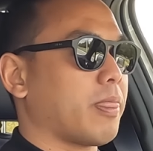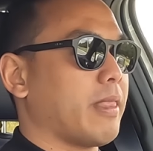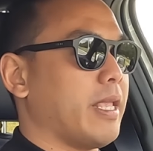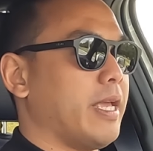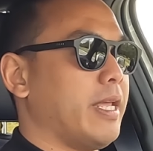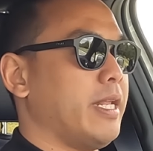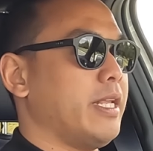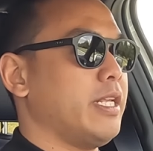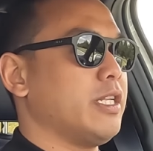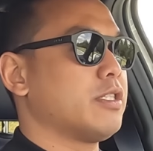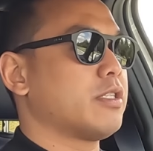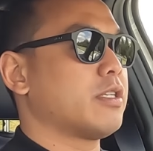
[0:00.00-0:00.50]

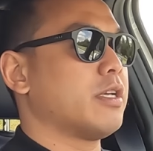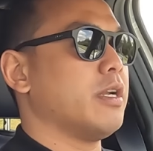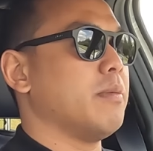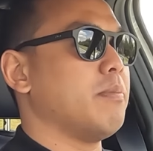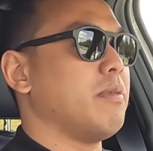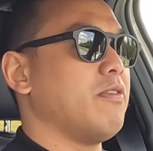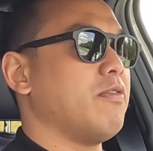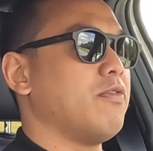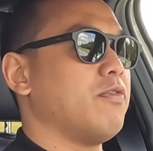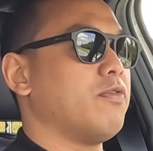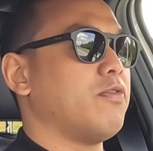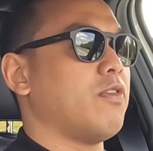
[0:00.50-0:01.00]
It is going to
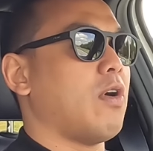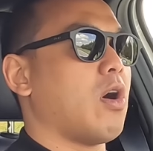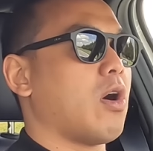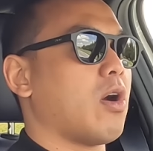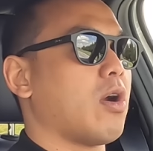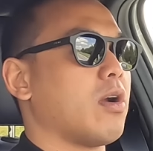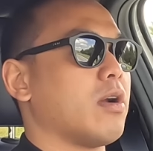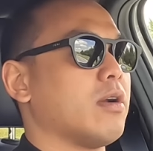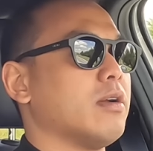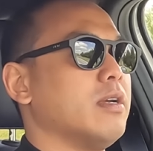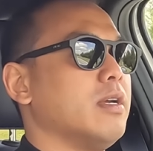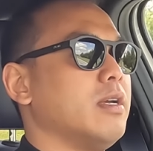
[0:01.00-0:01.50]
be
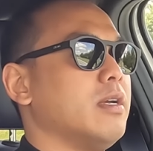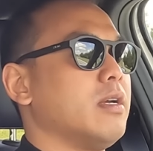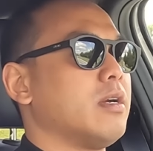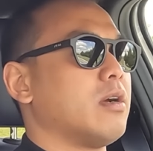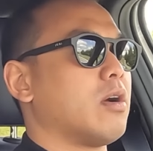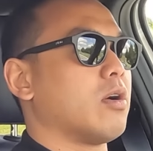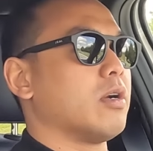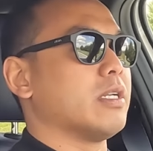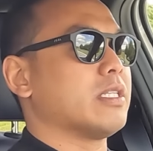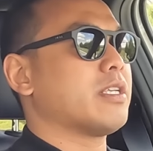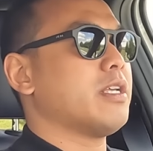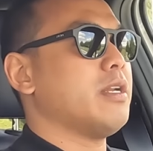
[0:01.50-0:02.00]
far,
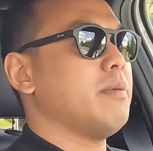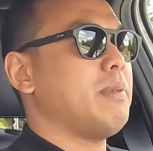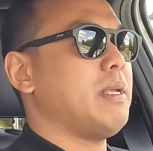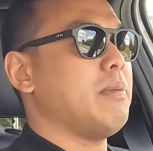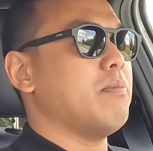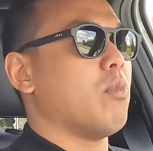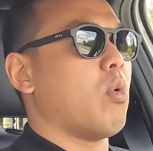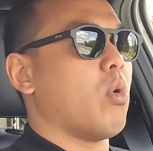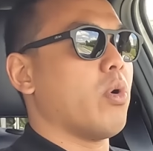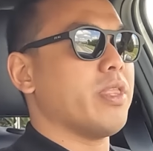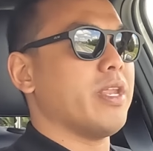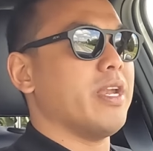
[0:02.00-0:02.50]
or it's going to be
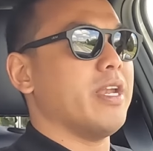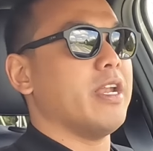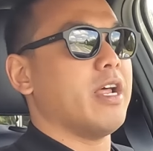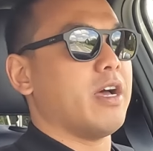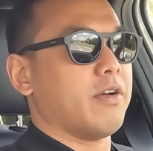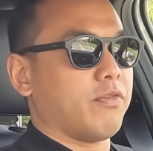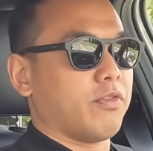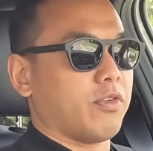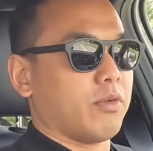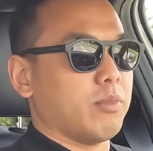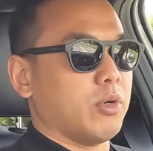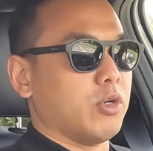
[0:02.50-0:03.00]
more than
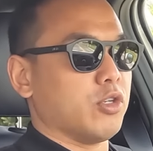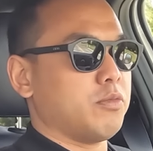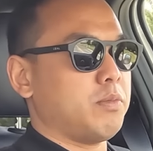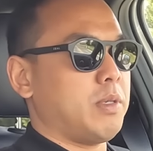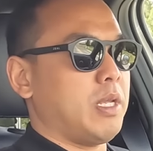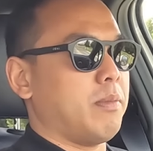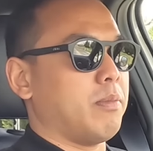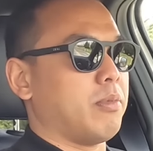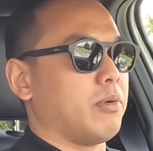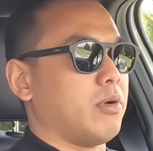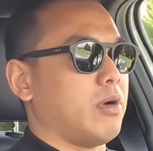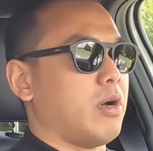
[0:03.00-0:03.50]
enough for most
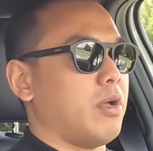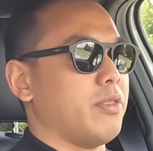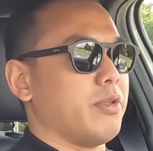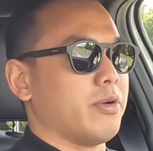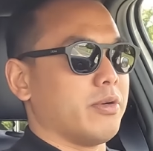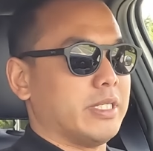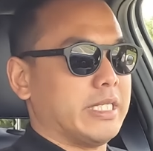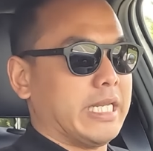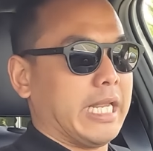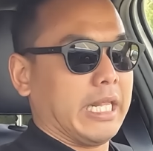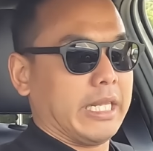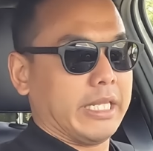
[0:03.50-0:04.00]
people on their
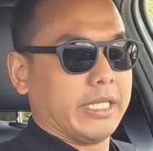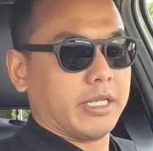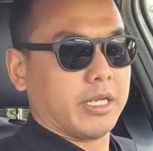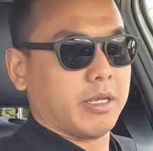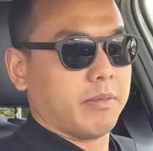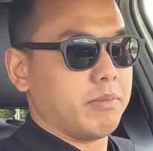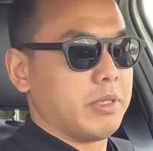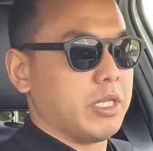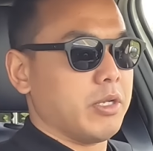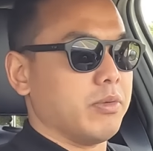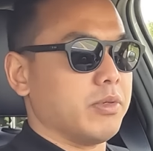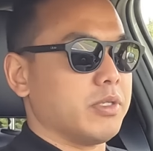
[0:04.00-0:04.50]
daily
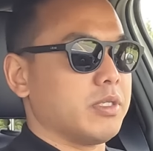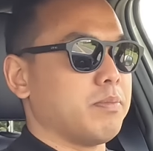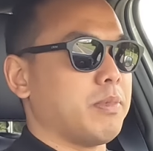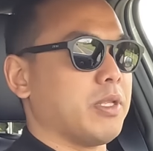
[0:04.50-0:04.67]
commutes.